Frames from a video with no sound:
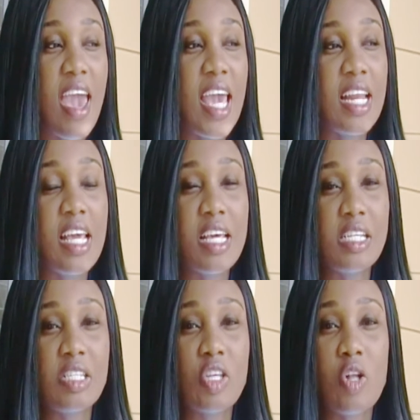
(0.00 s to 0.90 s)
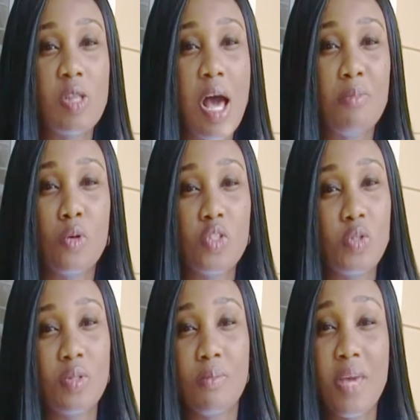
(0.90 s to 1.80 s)
it is a lot more
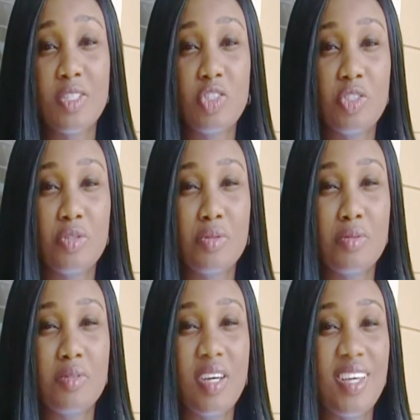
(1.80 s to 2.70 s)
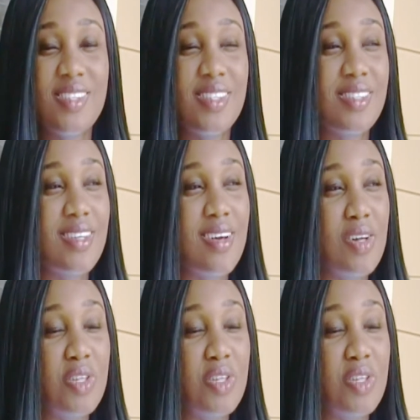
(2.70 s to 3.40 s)
two-dimensional, it's a